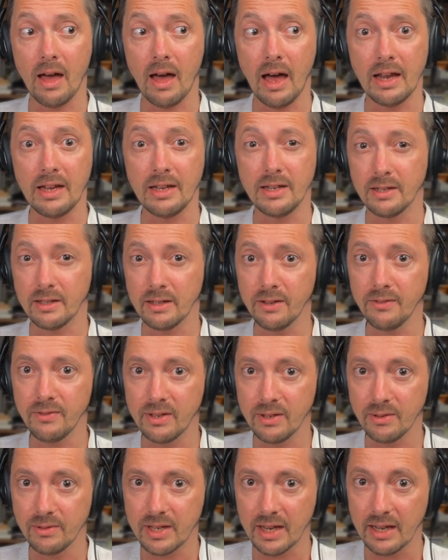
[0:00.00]
until a
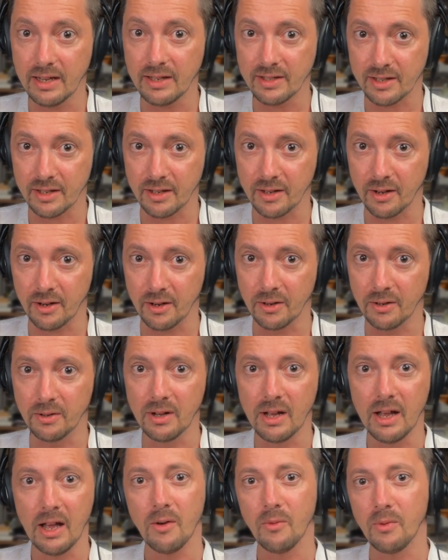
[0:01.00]
few days ago
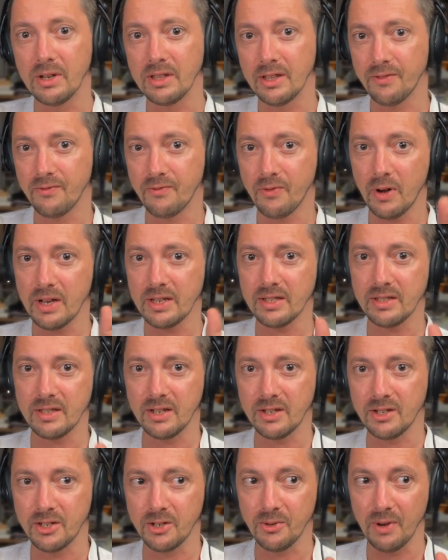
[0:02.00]
when the first
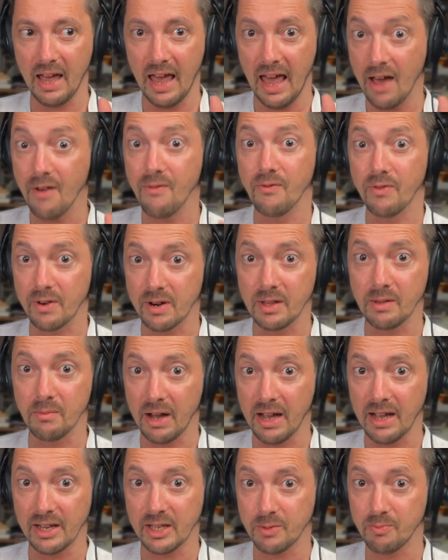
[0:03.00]
issue ever in
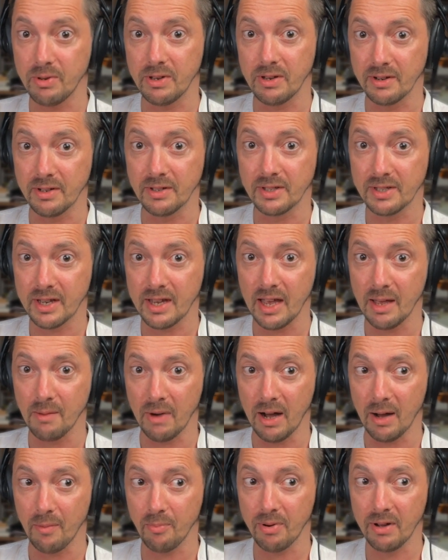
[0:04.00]
my experience came
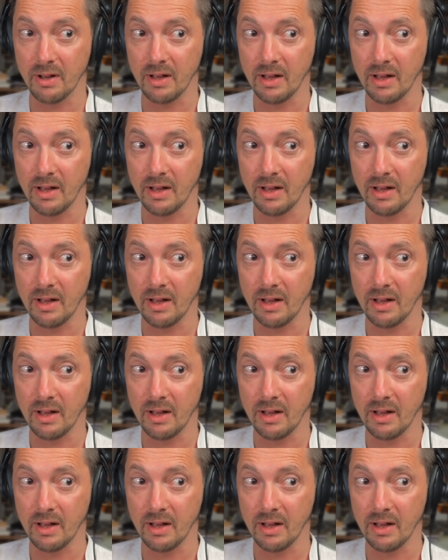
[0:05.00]
up